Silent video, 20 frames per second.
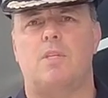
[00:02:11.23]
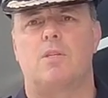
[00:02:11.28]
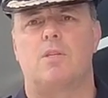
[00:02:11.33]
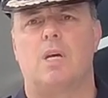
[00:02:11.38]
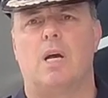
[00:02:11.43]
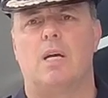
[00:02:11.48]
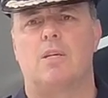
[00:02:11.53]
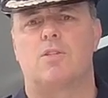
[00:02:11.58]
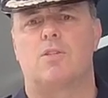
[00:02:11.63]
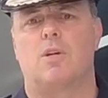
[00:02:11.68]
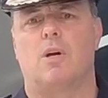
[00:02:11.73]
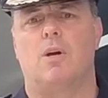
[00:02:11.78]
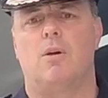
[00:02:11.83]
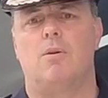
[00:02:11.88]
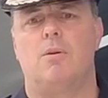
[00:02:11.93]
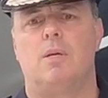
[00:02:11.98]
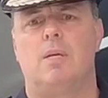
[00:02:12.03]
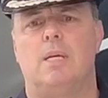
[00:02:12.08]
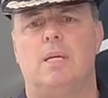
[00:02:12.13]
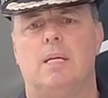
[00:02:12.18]

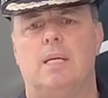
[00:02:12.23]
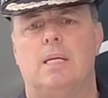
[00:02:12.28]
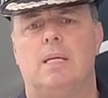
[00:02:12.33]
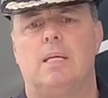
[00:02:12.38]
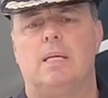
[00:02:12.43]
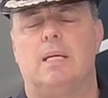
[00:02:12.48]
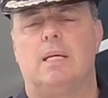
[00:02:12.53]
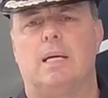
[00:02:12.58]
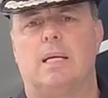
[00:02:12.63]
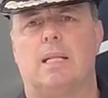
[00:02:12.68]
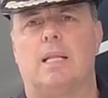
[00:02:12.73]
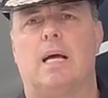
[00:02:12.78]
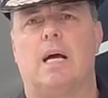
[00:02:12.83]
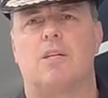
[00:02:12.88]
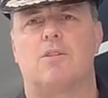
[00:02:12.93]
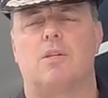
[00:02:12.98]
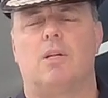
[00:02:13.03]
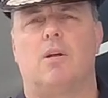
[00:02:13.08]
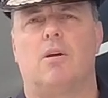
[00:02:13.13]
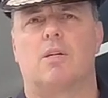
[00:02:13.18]
Largely,
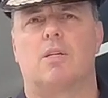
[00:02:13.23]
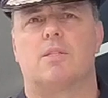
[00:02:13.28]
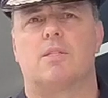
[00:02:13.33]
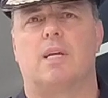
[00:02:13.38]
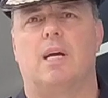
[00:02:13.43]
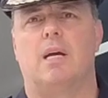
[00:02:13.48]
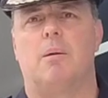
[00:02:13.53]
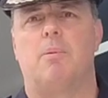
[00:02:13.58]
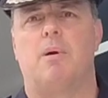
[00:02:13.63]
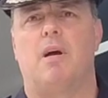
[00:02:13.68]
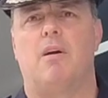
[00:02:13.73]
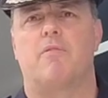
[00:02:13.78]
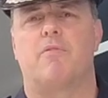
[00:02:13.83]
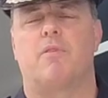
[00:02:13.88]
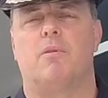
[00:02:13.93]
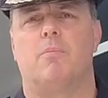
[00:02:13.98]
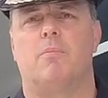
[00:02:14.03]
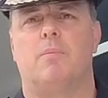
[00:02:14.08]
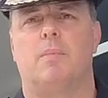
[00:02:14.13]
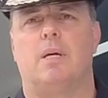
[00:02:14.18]
like I say, apart
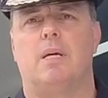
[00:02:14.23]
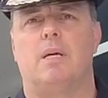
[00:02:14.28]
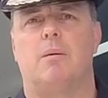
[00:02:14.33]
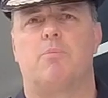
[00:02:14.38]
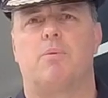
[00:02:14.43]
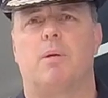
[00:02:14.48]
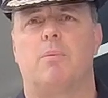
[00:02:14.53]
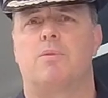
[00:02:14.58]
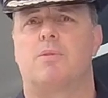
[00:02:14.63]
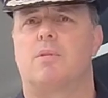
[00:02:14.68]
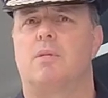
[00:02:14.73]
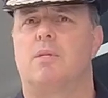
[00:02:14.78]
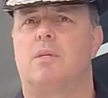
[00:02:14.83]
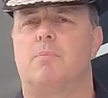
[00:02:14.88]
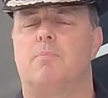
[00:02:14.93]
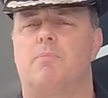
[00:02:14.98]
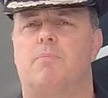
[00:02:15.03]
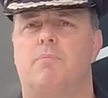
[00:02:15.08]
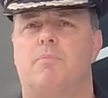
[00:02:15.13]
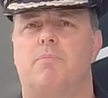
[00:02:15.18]
from perhaps
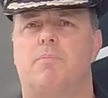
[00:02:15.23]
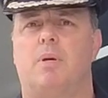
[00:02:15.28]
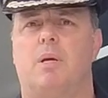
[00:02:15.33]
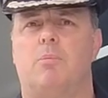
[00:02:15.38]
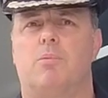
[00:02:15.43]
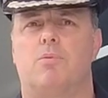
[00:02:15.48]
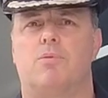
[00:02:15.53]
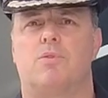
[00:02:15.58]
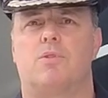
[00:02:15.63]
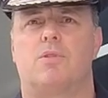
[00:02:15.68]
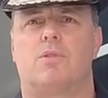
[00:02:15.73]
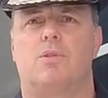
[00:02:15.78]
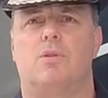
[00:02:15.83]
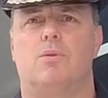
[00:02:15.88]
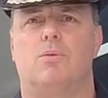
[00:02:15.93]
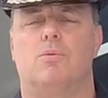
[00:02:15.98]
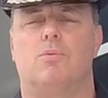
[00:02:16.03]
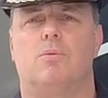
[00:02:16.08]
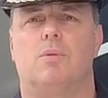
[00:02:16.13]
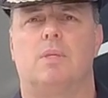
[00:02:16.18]
people
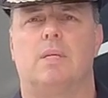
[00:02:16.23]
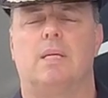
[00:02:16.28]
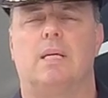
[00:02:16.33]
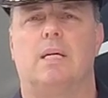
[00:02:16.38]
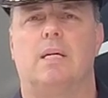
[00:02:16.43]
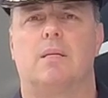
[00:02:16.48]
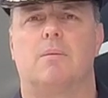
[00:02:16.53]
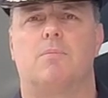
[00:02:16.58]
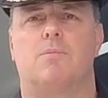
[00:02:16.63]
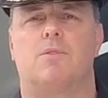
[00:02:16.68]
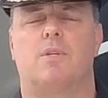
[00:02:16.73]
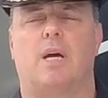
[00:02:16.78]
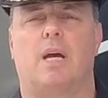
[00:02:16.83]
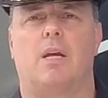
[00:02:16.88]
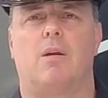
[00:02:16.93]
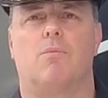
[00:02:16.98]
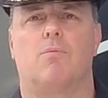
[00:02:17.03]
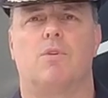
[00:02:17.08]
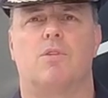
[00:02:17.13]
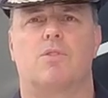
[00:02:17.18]
still
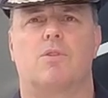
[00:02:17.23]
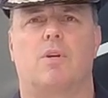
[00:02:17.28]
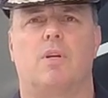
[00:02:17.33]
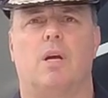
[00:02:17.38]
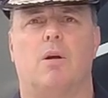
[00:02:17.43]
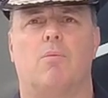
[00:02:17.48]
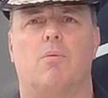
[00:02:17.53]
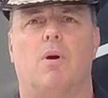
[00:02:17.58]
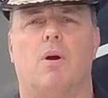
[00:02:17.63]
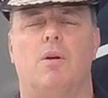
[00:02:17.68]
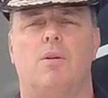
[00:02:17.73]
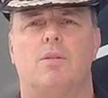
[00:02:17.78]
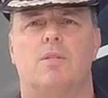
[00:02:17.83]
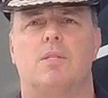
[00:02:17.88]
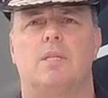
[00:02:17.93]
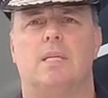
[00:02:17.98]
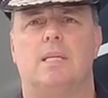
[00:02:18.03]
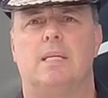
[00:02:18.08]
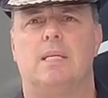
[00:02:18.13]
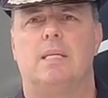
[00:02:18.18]
taking risks on our
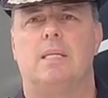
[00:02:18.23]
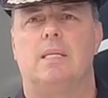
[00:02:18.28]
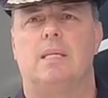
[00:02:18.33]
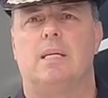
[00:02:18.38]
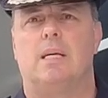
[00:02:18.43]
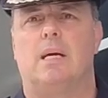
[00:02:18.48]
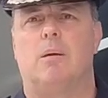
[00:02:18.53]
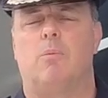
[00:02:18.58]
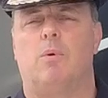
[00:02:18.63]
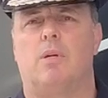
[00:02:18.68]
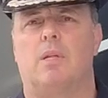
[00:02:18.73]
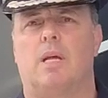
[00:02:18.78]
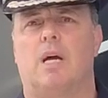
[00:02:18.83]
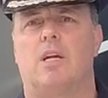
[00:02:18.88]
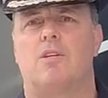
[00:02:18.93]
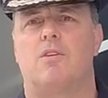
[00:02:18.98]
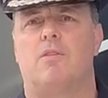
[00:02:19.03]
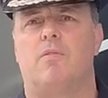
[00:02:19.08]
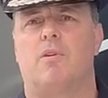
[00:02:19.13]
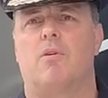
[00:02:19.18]
roads, we're
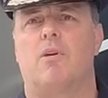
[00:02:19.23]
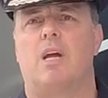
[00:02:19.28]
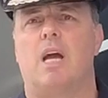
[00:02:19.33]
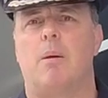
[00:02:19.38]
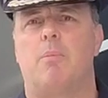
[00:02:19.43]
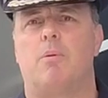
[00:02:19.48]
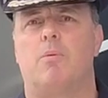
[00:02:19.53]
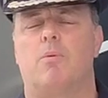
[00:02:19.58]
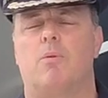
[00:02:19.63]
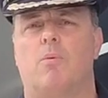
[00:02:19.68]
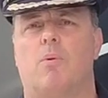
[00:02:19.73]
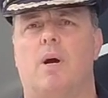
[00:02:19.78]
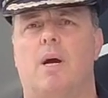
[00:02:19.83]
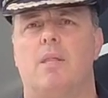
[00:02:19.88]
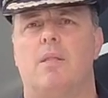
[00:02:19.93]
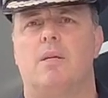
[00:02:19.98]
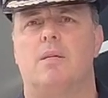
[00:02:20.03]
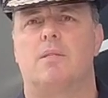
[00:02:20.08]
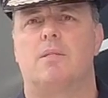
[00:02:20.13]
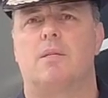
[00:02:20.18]
largely very happy with the way
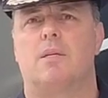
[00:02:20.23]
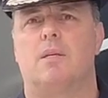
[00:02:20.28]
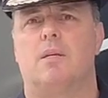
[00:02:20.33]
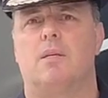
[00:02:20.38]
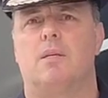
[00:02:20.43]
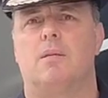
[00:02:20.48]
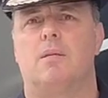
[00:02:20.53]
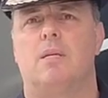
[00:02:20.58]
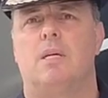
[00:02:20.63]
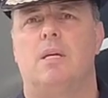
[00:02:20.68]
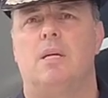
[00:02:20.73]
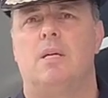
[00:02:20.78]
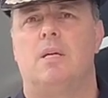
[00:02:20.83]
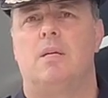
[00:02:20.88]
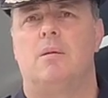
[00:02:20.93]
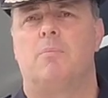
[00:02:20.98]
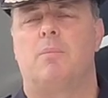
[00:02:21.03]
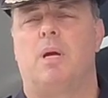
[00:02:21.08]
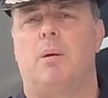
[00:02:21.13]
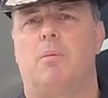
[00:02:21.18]
that
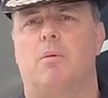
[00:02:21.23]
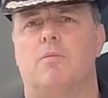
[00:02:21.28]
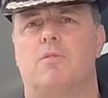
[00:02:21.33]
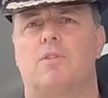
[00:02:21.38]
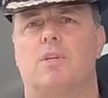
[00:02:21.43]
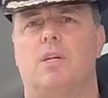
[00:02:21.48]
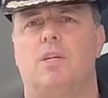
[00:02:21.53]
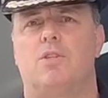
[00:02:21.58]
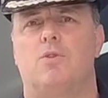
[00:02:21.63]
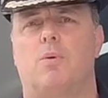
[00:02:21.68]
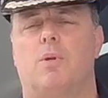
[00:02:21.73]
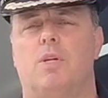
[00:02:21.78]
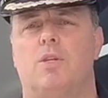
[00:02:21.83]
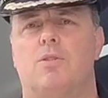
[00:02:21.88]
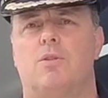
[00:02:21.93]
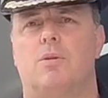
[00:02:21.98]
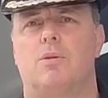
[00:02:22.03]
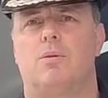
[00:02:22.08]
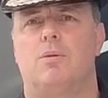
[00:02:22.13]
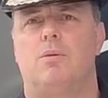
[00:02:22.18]
people have seen
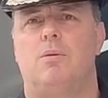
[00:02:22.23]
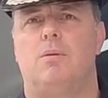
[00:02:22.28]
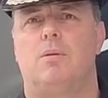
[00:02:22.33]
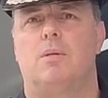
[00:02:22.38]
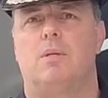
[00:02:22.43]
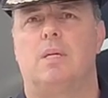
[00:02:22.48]
2022